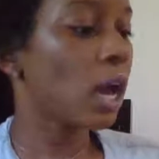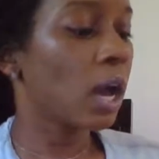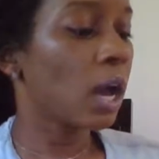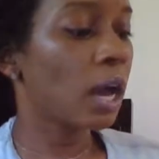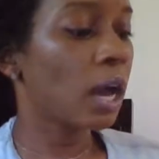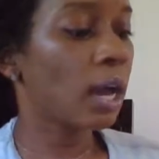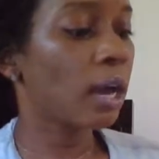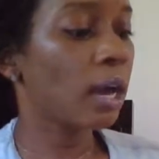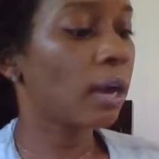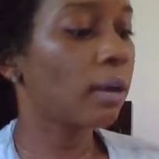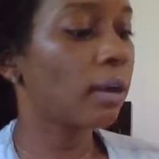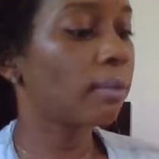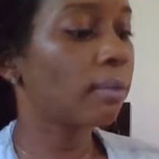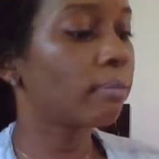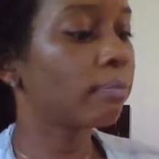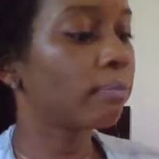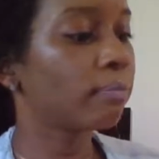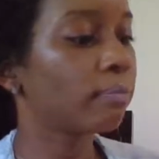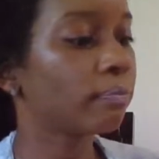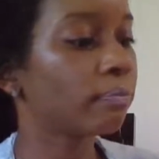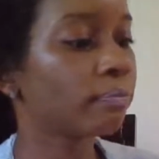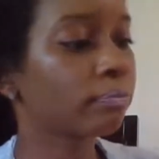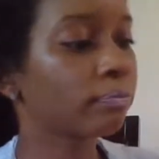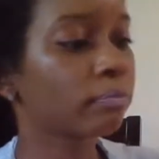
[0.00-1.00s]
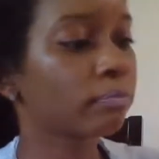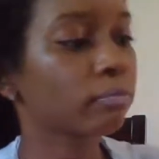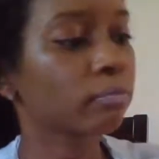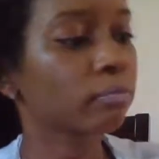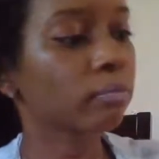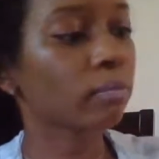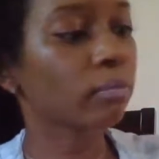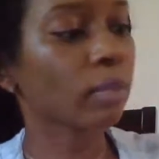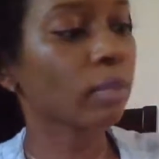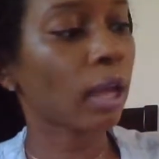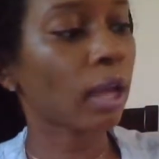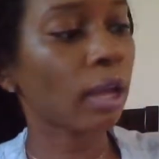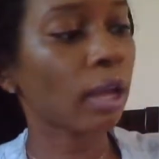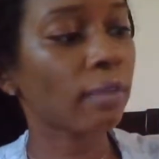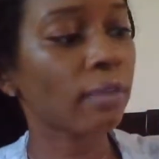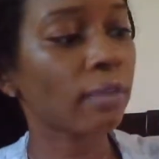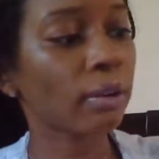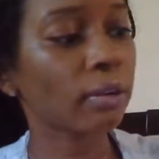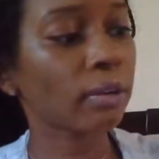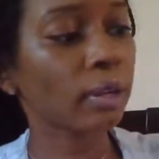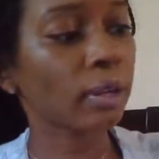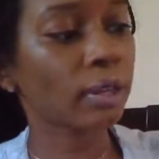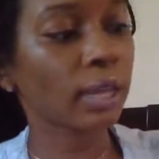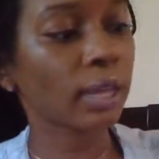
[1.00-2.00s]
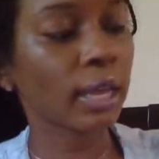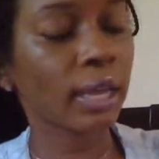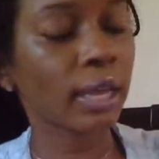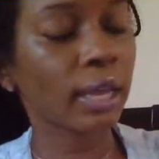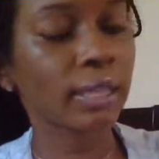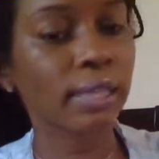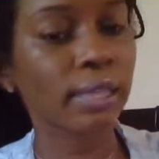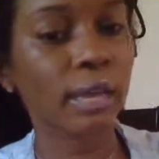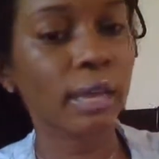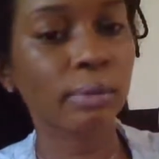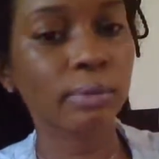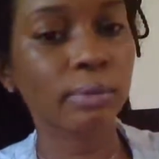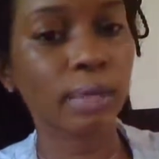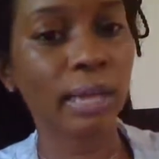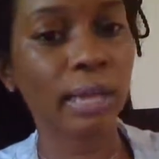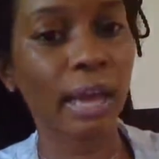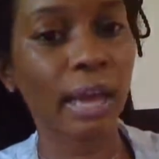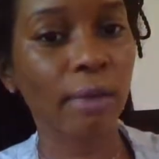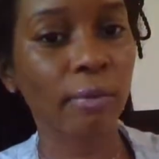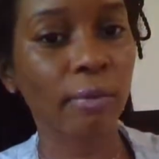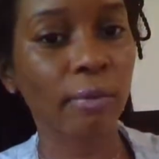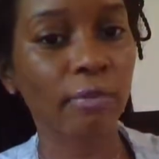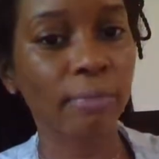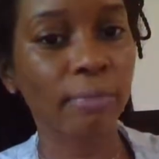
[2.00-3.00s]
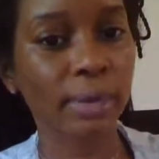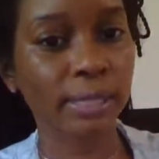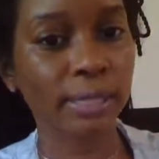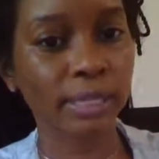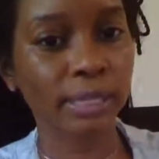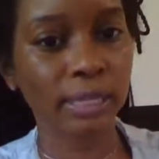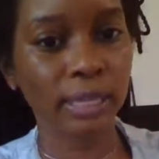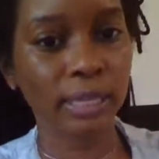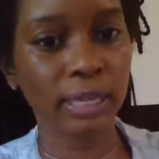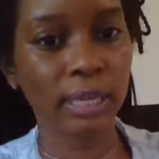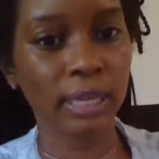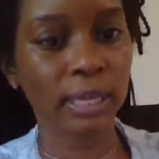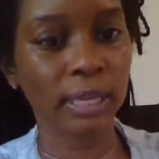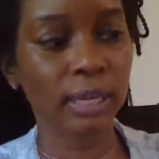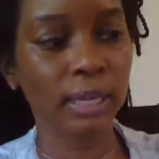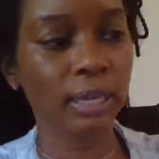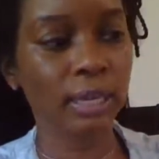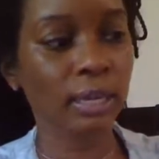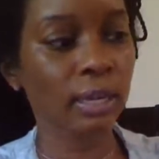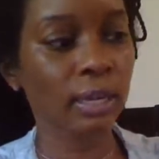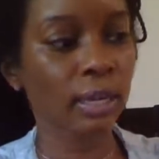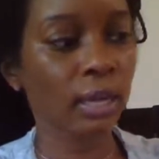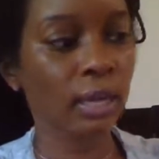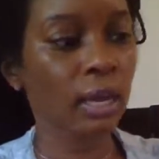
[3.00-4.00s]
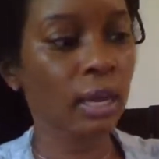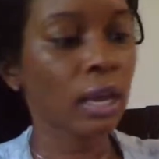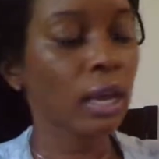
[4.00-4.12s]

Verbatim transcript: Um, I found that that has helped a lot with my skin.